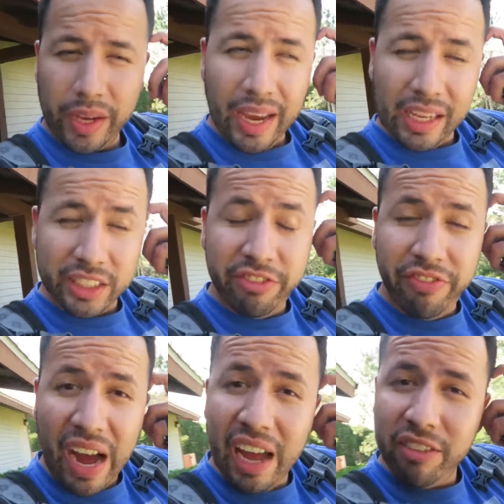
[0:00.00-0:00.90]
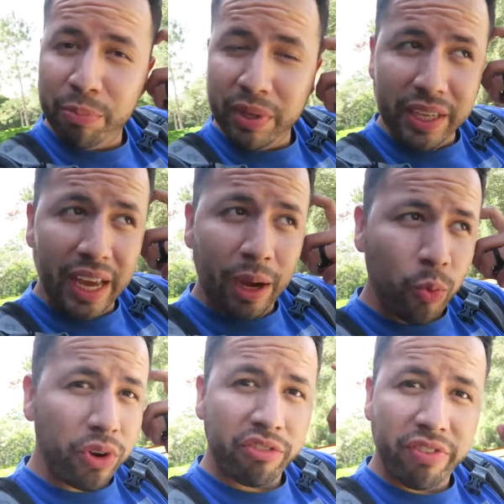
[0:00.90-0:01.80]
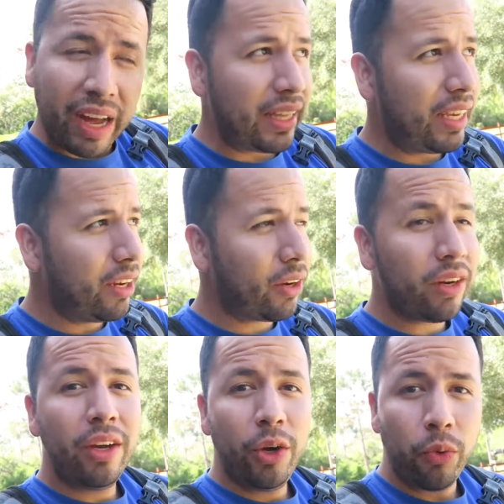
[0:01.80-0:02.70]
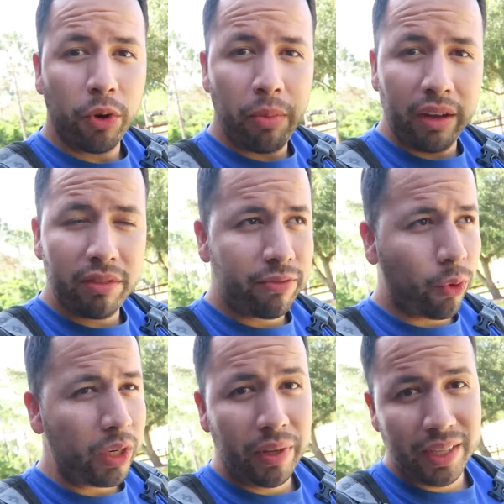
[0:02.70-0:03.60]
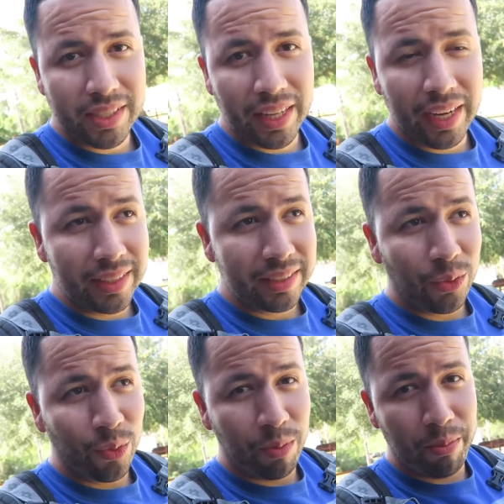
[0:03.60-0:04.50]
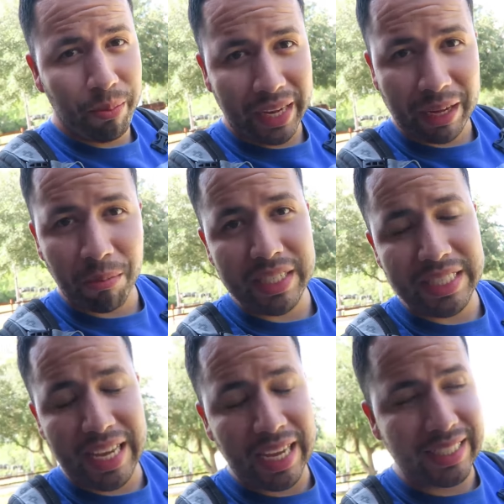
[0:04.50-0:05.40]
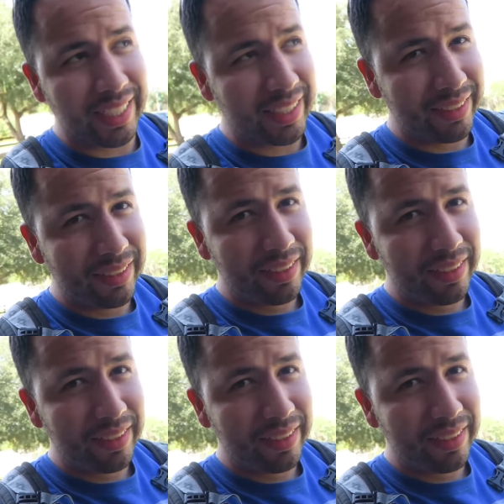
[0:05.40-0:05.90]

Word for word: Okay, it's 5 p.m. We're finally here. We're about 40 minutes late. Becca missed the exit.